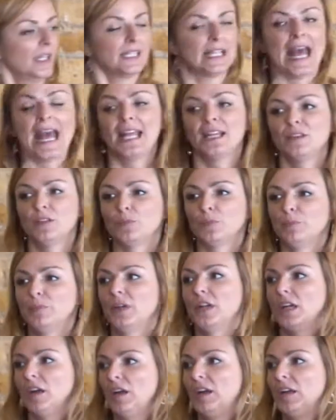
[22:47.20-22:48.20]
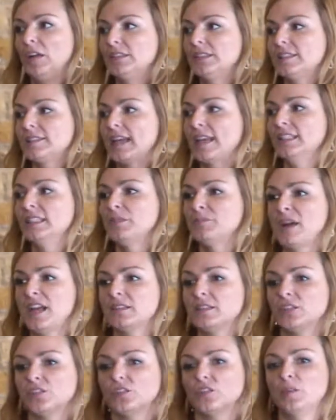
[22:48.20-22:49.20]
Then send a
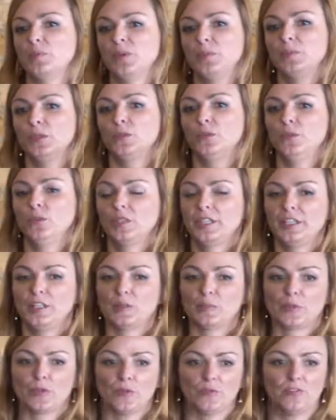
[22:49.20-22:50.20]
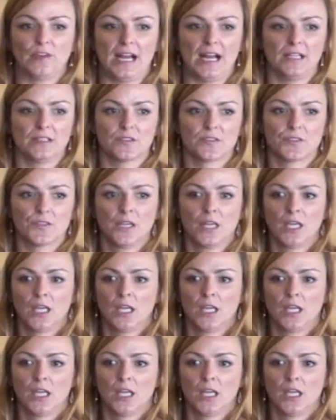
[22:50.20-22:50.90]
message to the people who look at your profiles.